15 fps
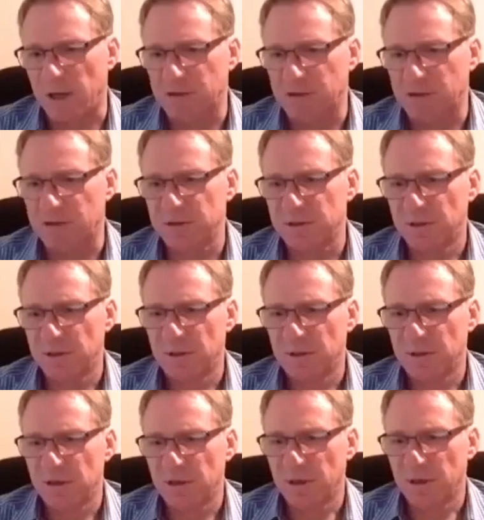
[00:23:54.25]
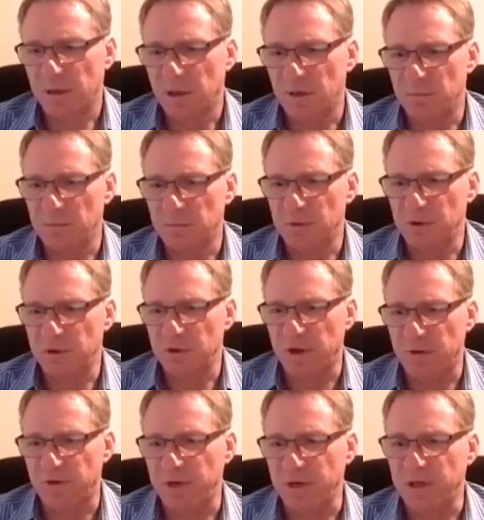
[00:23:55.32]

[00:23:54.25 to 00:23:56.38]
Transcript: asks, do you have